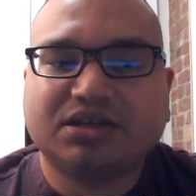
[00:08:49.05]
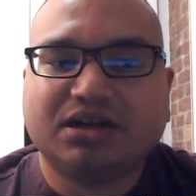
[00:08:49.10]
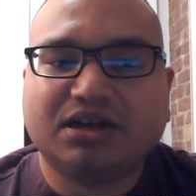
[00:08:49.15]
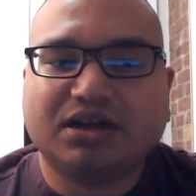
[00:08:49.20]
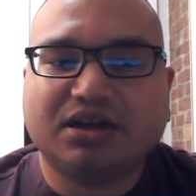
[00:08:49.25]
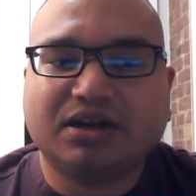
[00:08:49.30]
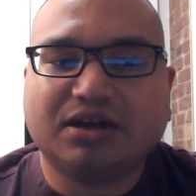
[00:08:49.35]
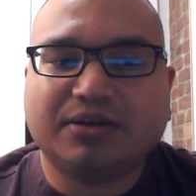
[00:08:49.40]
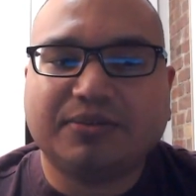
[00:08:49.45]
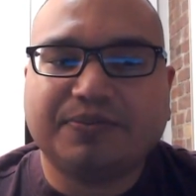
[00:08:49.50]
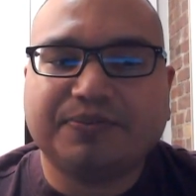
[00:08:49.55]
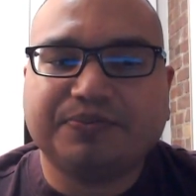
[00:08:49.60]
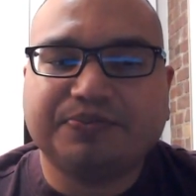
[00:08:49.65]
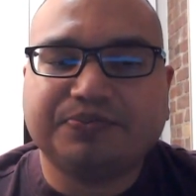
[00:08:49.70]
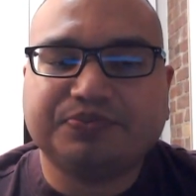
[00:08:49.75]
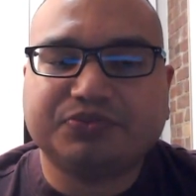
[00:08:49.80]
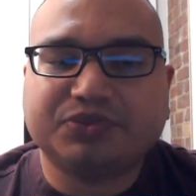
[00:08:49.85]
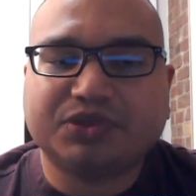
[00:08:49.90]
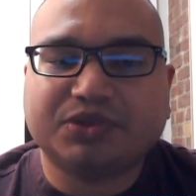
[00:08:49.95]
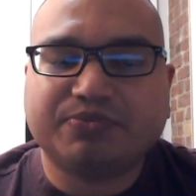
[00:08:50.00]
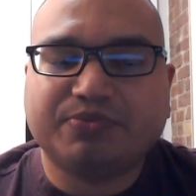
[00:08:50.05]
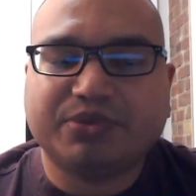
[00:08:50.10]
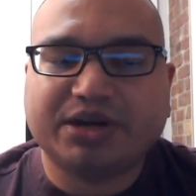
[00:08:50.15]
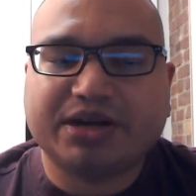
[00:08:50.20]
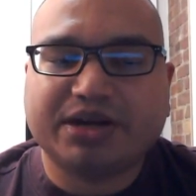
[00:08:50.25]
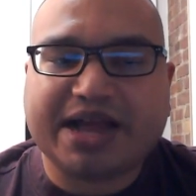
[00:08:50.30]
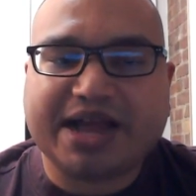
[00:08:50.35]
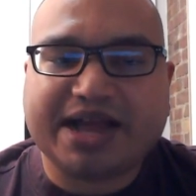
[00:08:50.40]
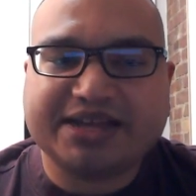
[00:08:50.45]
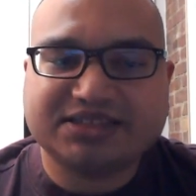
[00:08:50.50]
Um,
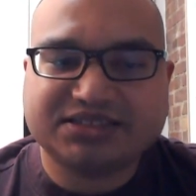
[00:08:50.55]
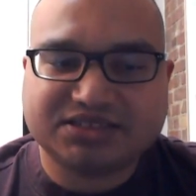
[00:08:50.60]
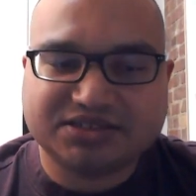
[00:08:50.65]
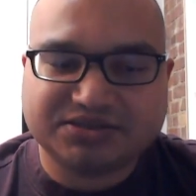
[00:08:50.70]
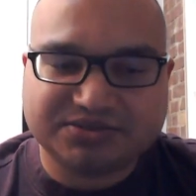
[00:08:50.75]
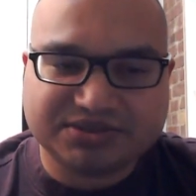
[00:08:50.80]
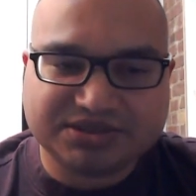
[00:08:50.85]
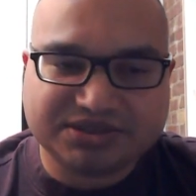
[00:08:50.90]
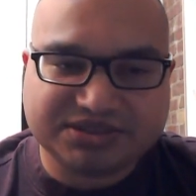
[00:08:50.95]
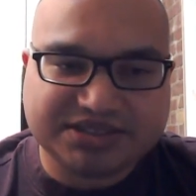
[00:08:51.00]
but as the